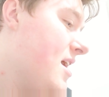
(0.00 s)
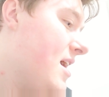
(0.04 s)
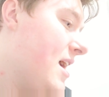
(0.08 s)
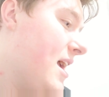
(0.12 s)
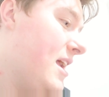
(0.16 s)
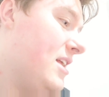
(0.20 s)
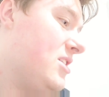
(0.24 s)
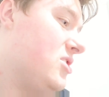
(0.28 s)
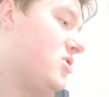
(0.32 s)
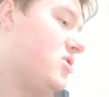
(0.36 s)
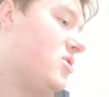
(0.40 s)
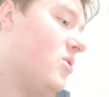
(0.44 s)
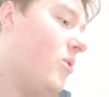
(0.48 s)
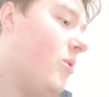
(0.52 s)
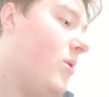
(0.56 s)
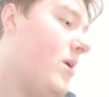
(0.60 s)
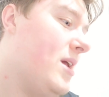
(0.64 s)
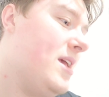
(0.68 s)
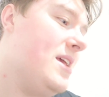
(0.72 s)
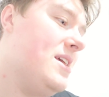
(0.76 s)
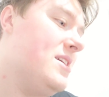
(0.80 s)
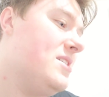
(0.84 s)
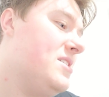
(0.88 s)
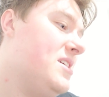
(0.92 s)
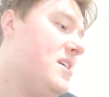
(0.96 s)
it's so
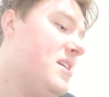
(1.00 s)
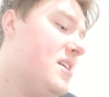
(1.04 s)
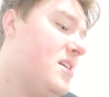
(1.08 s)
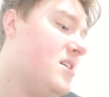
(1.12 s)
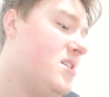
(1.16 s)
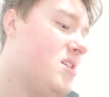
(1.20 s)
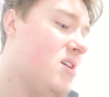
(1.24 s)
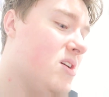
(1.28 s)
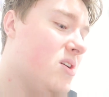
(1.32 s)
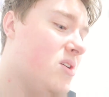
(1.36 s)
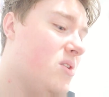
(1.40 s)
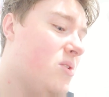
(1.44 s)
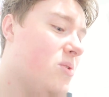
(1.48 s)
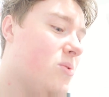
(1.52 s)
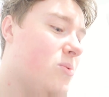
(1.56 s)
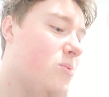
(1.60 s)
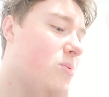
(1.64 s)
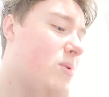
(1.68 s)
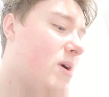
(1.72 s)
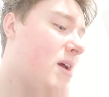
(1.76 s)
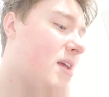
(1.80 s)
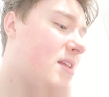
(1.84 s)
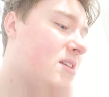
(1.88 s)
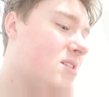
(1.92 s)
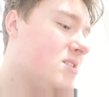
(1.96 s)
easy to
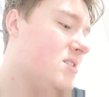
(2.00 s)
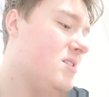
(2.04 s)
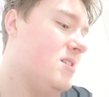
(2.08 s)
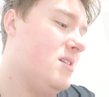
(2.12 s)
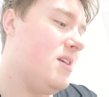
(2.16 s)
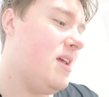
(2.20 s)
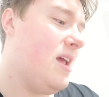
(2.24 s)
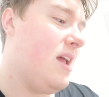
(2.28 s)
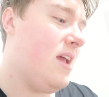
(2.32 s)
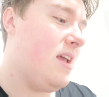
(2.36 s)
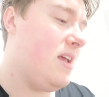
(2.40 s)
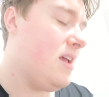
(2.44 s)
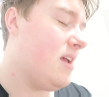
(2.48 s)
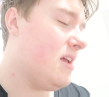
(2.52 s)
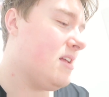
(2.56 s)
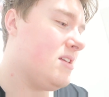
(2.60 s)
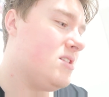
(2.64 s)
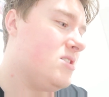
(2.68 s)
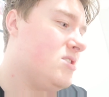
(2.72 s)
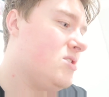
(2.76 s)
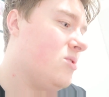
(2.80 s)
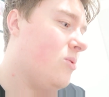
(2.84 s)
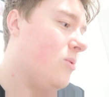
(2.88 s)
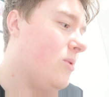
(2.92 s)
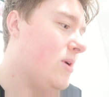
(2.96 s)
do. It's
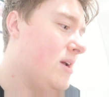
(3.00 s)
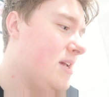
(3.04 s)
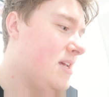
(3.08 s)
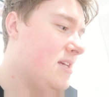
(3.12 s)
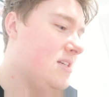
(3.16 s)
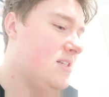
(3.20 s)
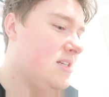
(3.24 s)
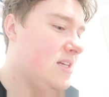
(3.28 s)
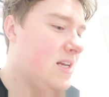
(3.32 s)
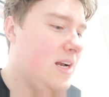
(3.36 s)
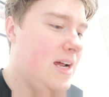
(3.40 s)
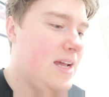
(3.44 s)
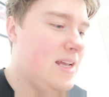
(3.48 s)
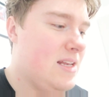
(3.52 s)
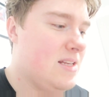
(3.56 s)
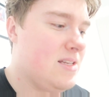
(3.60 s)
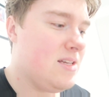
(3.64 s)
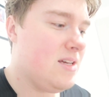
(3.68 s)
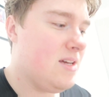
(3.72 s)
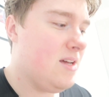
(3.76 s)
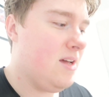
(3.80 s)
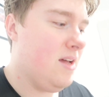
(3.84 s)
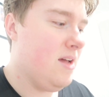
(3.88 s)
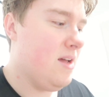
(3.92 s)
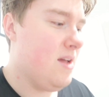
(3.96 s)
so easy, like,
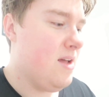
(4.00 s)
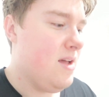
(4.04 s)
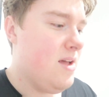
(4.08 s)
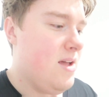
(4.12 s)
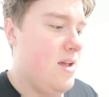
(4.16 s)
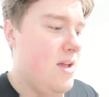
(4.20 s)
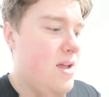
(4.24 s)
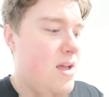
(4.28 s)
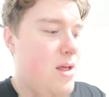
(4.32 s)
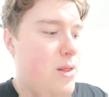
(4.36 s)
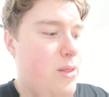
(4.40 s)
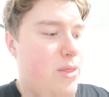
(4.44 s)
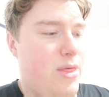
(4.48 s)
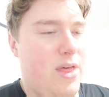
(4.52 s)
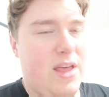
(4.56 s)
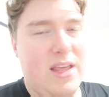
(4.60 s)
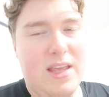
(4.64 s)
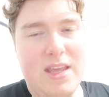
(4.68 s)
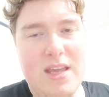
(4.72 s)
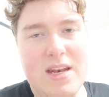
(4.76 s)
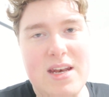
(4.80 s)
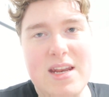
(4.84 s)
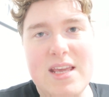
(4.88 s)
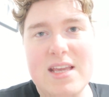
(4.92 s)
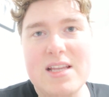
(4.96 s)
to
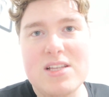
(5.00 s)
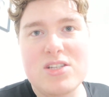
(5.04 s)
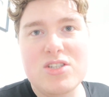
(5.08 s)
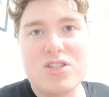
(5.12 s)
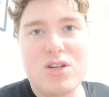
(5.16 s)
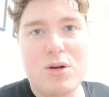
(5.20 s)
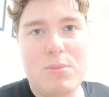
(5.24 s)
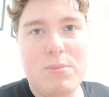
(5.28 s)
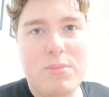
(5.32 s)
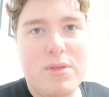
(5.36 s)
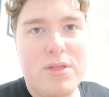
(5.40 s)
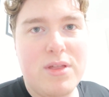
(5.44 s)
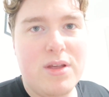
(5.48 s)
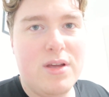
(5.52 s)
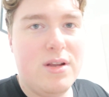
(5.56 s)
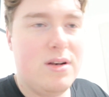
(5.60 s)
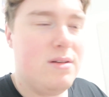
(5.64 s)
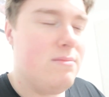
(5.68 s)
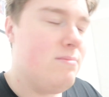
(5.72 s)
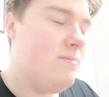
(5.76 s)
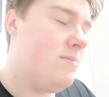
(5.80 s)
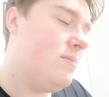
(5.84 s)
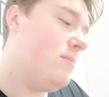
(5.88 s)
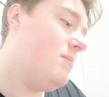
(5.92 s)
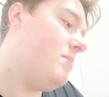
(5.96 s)
think you need
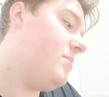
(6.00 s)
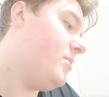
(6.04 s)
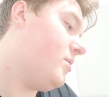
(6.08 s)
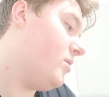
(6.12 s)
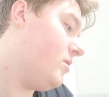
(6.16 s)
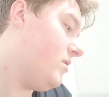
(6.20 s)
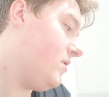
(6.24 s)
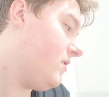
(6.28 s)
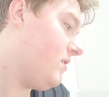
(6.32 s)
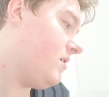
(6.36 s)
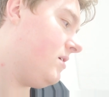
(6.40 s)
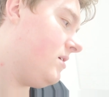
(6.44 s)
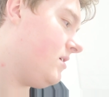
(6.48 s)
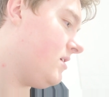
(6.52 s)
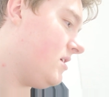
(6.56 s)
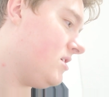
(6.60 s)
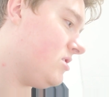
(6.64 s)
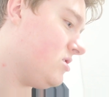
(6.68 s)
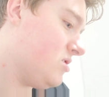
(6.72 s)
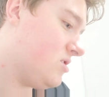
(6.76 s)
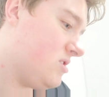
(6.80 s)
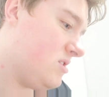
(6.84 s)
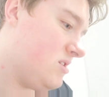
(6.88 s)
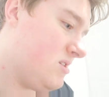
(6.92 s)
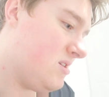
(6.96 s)
something, but you
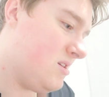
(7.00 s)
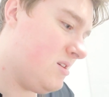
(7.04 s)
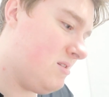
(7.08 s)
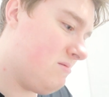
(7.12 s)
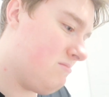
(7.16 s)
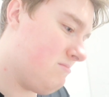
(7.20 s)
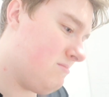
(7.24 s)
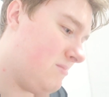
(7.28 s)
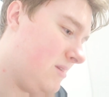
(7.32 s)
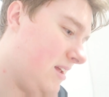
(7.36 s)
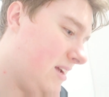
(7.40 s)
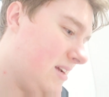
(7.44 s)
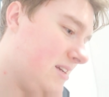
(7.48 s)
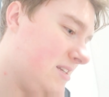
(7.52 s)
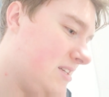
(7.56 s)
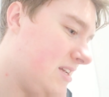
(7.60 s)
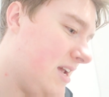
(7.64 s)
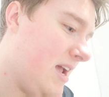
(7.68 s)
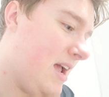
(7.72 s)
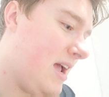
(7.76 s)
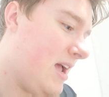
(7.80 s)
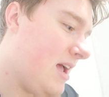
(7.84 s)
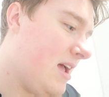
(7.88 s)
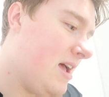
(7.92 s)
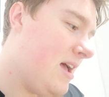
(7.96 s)
just, like I
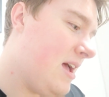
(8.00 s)
say,